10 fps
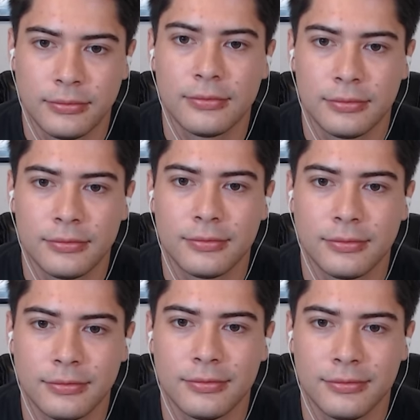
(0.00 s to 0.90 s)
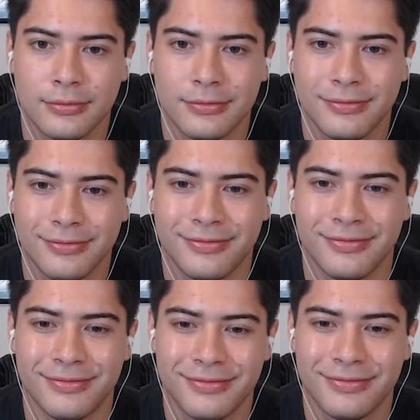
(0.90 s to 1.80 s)

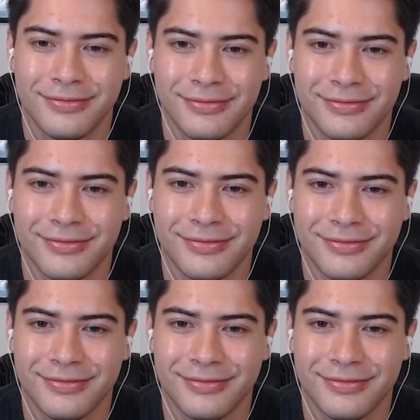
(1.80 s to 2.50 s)
The person shown says nothing.